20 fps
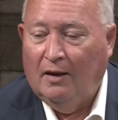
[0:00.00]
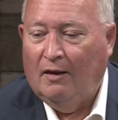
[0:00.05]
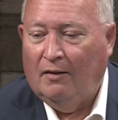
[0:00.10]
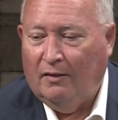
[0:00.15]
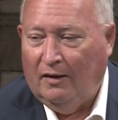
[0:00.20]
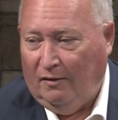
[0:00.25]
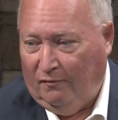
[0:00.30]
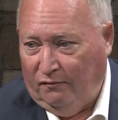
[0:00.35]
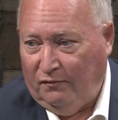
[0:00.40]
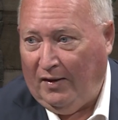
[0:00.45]

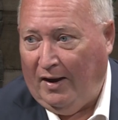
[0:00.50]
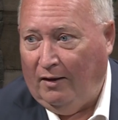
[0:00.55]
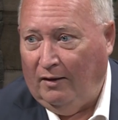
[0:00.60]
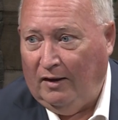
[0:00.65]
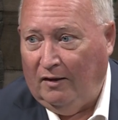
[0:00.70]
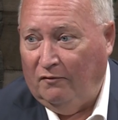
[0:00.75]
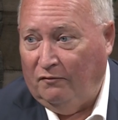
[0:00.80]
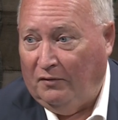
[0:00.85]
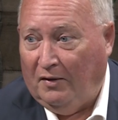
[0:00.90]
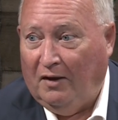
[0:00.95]
It
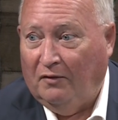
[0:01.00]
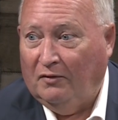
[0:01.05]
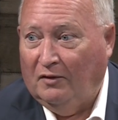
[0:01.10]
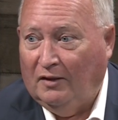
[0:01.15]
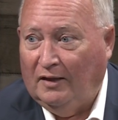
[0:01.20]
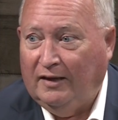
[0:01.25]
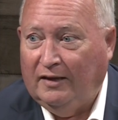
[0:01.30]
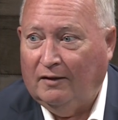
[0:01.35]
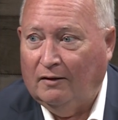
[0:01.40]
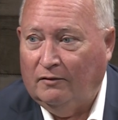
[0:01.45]
found the
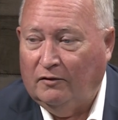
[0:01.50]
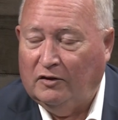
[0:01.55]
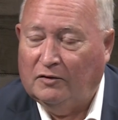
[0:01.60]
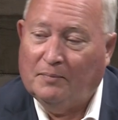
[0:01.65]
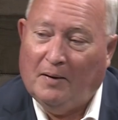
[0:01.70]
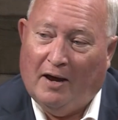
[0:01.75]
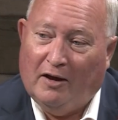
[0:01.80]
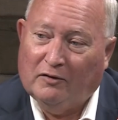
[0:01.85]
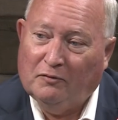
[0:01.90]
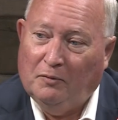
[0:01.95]
leak this
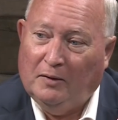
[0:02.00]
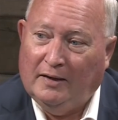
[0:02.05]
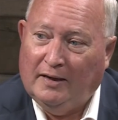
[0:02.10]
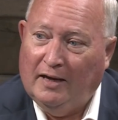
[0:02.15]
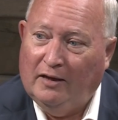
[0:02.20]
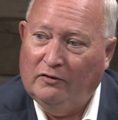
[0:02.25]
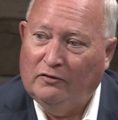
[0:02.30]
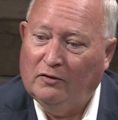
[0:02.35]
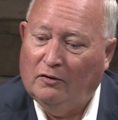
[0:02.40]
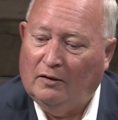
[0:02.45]
past
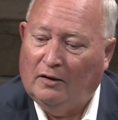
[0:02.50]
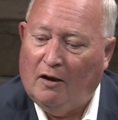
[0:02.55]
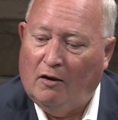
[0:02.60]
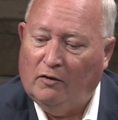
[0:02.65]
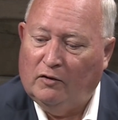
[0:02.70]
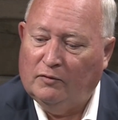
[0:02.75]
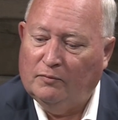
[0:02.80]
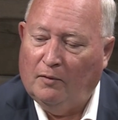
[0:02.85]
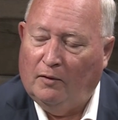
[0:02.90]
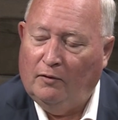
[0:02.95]
weekend, so
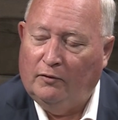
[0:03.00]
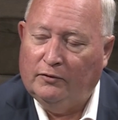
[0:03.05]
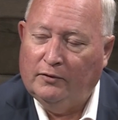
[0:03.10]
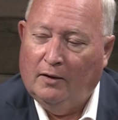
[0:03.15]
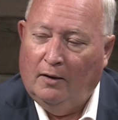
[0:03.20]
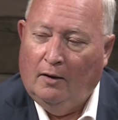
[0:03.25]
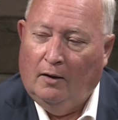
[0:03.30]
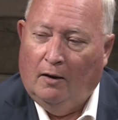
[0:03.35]
Connors Brothers